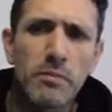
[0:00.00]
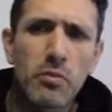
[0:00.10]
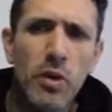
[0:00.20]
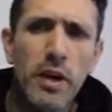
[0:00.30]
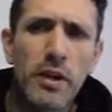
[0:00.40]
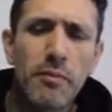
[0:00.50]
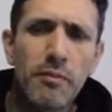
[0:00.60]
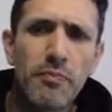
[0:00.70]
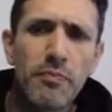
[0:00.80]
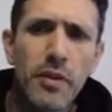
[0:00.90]
right.
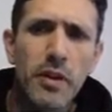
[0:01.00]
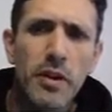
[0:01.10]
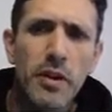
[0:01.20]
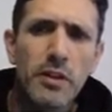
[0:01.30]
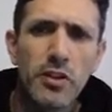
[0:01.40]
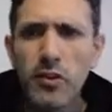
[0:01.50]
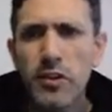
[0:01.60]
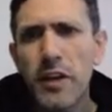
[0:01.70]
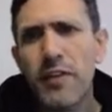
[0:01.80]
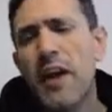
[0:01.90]

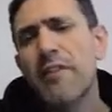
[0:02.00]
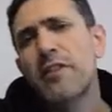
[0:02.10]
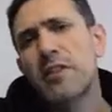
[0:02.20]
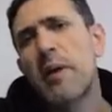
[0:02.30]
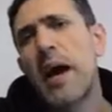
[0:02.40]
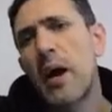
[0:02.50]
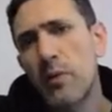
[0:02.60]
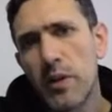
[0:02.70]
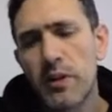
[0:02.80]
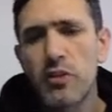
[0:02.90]
Certainly, if f is
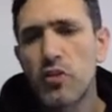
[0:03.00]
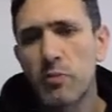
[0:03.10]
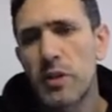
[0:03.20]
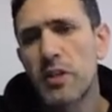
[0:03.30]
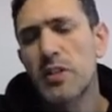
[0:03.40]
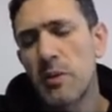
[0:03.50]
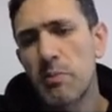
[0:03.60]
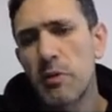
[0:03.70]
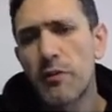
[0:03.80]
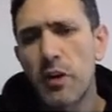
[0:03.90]
bounded, this will be a
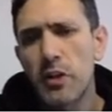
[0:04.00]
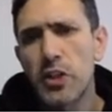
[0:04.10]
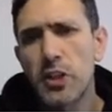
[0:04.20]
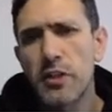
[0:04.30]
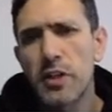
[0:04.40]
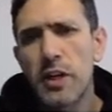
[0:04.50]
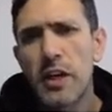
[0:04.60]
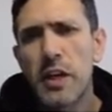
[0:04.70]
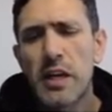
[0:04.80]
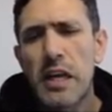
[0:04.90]
simple function
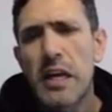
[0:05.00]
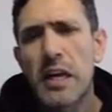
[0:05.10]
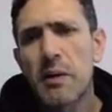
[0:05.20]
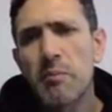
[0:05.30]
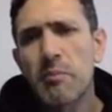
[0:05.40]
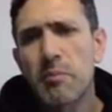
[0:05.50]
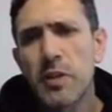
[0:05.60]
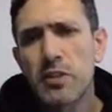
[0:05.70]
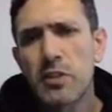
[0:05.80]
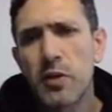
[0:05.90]

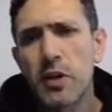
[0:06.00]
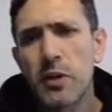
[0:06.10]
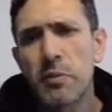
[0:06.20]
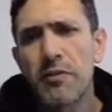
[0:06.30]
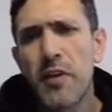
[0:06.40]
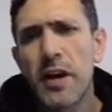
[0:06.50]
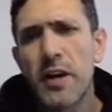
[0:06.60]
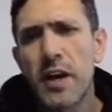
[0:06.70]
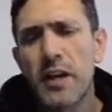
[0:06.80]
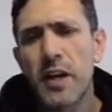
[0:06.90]
because there's only going to be a
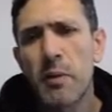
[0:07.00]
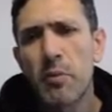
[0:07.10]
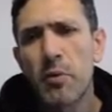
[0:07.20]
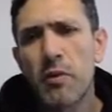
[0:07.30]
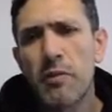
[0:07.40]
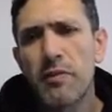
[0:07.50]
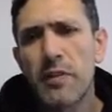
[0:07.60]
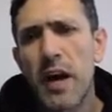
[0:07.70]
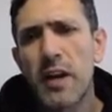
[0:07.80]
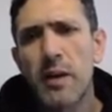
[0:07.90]
finite number of
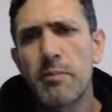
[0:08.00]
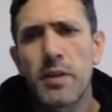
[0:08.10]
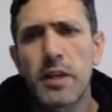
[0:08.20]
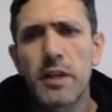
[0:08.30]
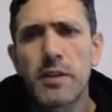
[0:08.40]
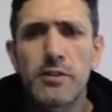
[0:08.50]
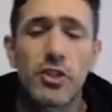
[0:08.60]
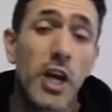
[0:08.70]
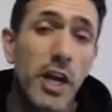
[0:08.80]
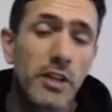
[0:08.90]
non-empty
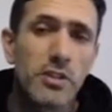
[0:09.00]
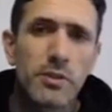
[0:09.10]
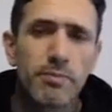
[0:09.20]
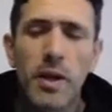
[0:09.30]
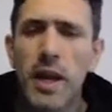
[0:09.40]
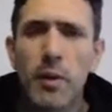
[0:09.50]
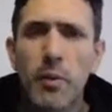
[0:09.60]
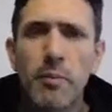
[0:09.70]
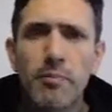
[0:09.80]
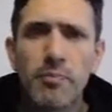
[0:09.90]
j's. But
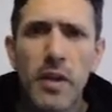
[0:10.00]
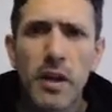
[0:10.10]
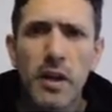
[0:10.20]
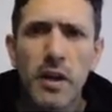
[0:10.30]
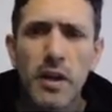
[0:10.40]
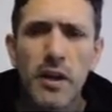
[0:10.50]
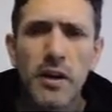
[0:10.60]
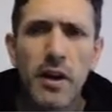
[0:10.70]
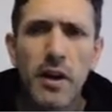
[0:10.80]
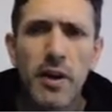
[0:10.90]
anyway,
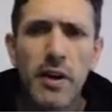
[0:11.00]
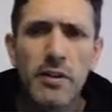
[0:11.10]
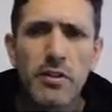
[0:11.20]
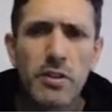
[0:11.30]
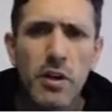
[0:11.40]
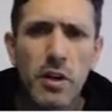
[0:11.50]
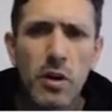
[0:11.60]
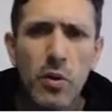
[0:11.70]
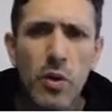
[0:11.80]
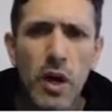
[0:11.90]
all right.
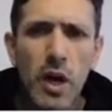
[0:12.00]
So